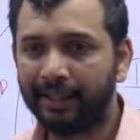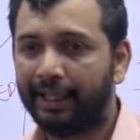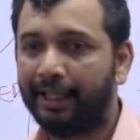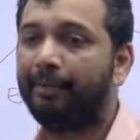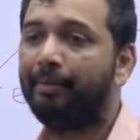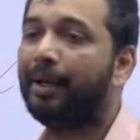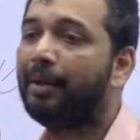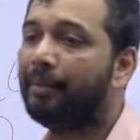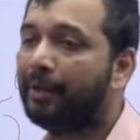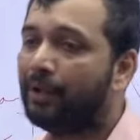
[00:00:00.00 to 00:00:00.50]

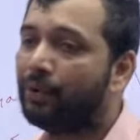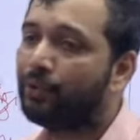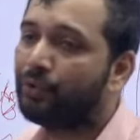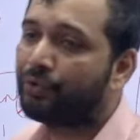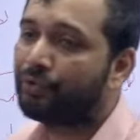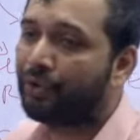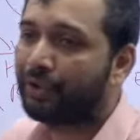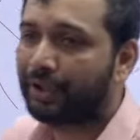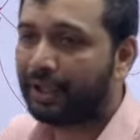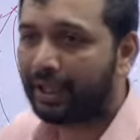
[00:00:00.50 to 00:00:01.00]
It may be
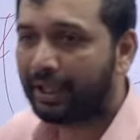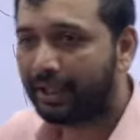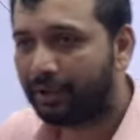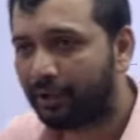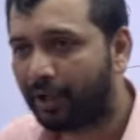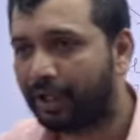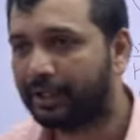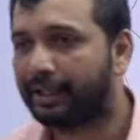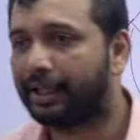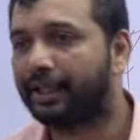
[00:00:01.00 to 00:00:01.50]
used for the, you
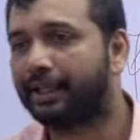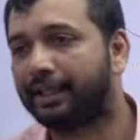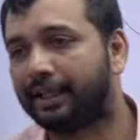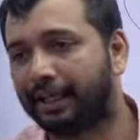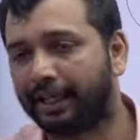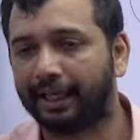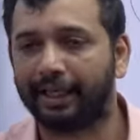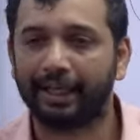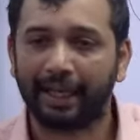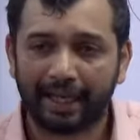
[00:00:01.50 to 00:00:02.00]
know, other
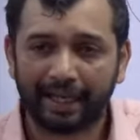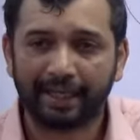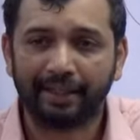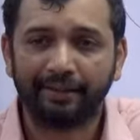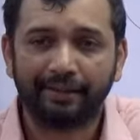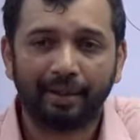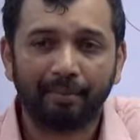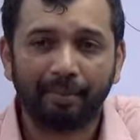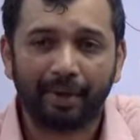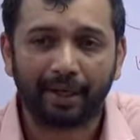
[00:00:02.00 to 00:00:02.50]

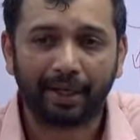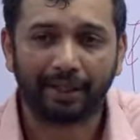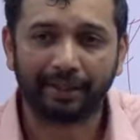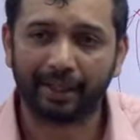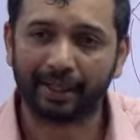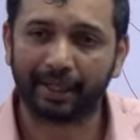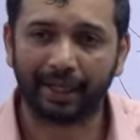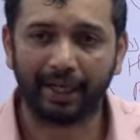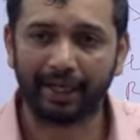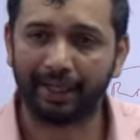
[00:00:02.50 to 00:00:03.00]
terrorism or
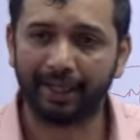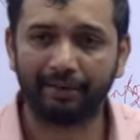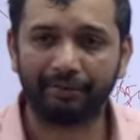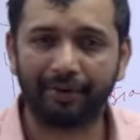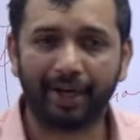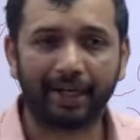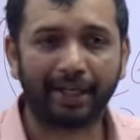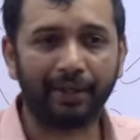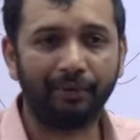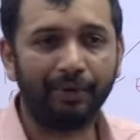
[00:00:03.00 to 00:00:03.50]
other kind of
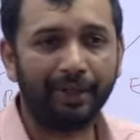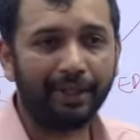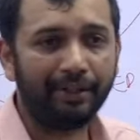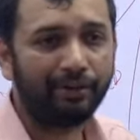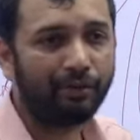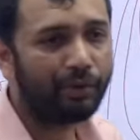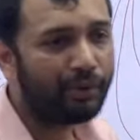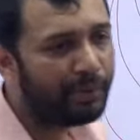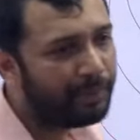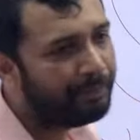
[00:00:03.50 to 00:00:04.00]
activities.
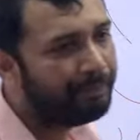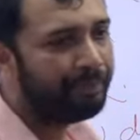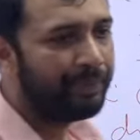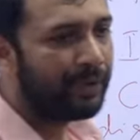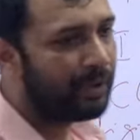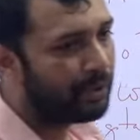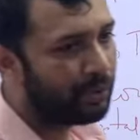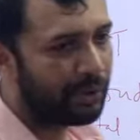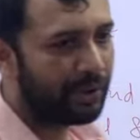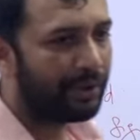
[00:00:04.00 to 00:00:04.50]
So,
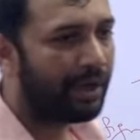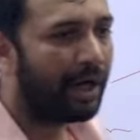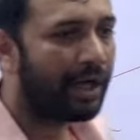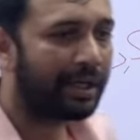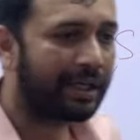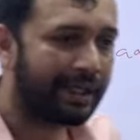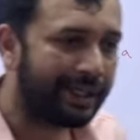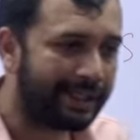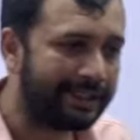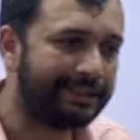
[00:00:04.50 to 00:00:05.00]
you know,
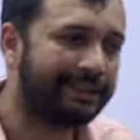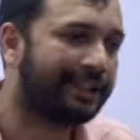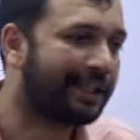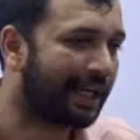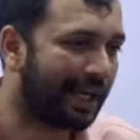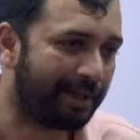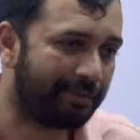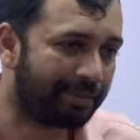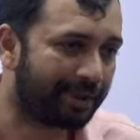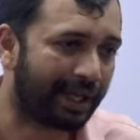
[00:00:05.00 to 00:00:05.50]
organized
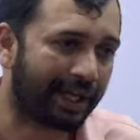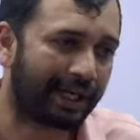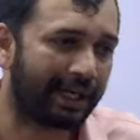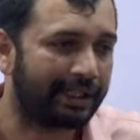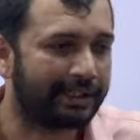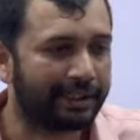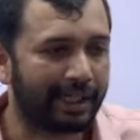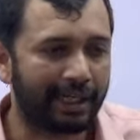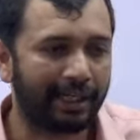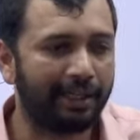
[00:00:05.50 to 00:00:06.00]
crimes
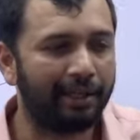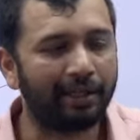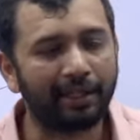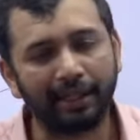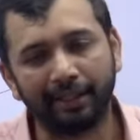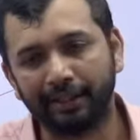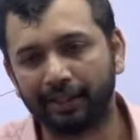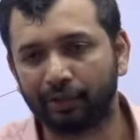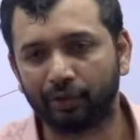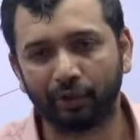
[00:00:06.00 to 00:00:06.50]
start
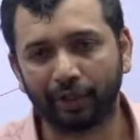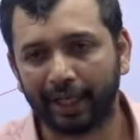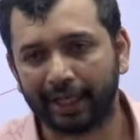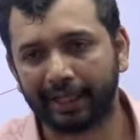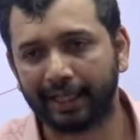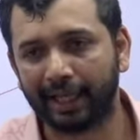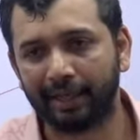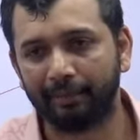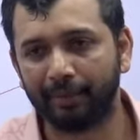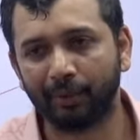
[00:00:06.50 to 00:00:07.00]
increasing. So,
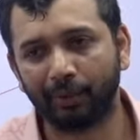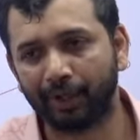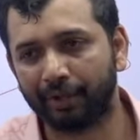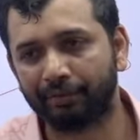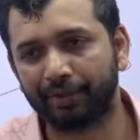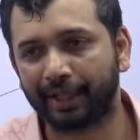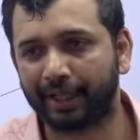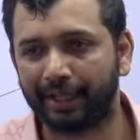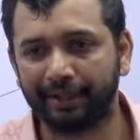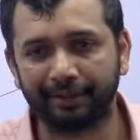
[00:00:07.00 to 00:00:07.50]
that can be one
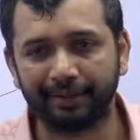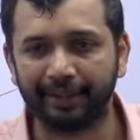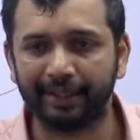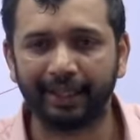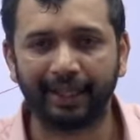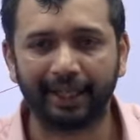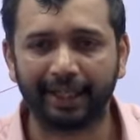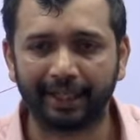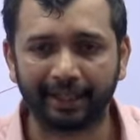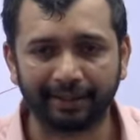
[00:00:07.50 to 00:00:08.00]
of the concern
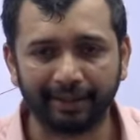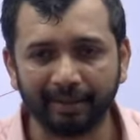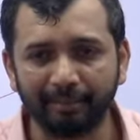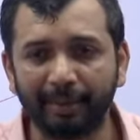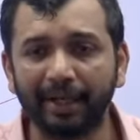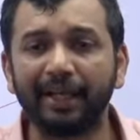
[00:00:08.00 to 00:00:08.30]
they are addressing.